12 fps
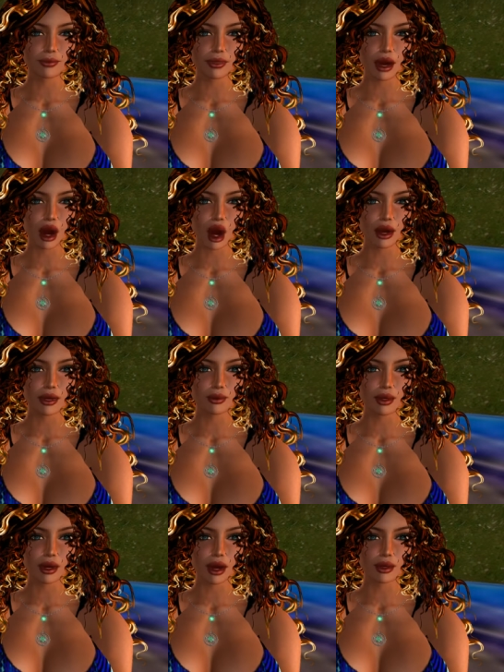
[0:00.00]
and their
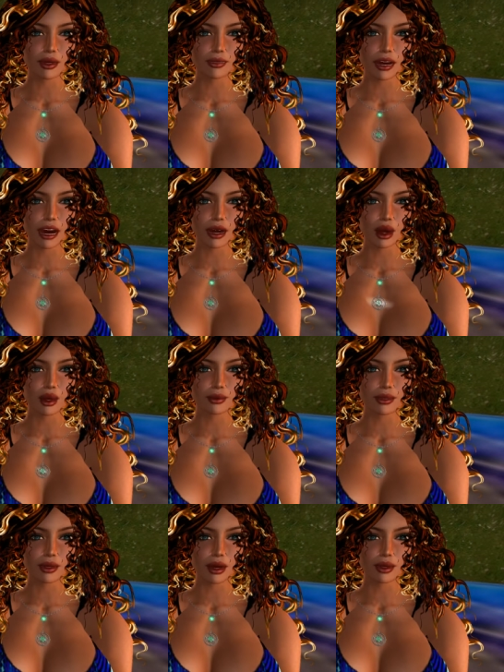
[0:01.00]

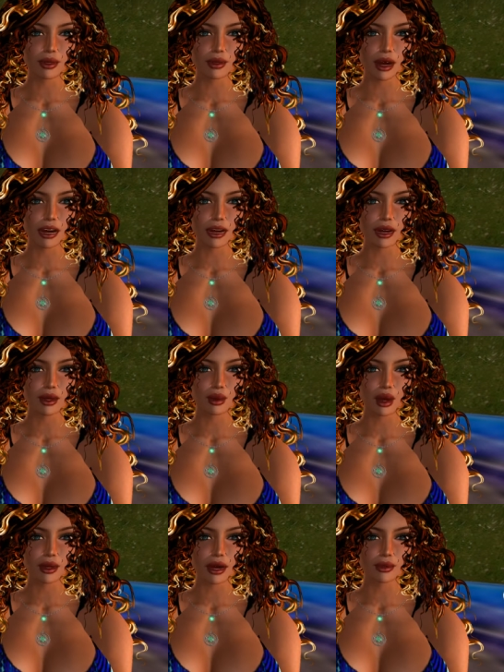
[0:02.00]
unwillingness or
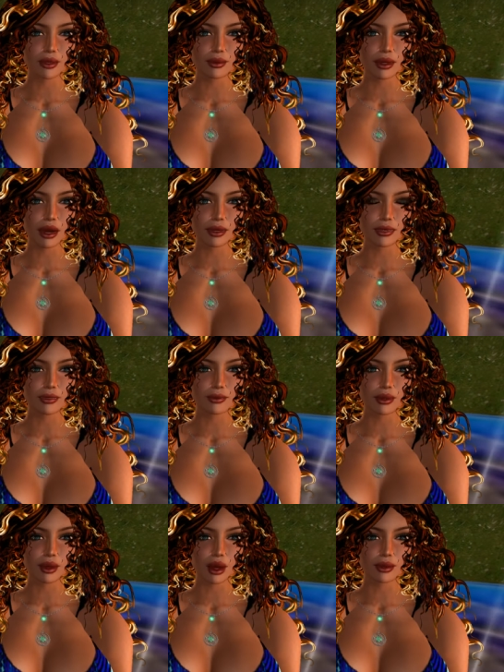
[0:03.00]
inability
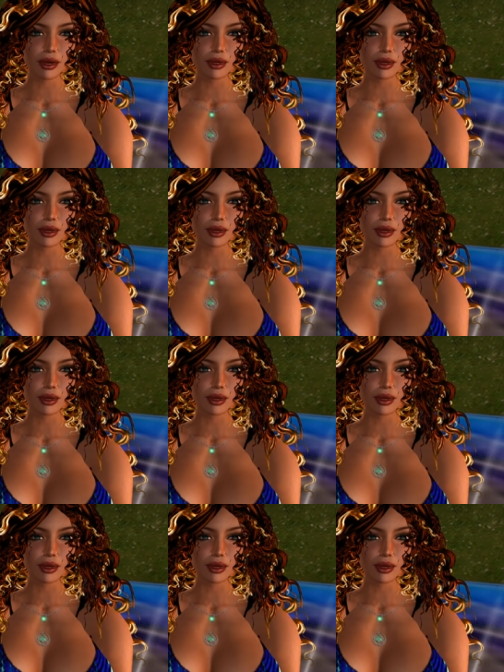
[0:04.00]
to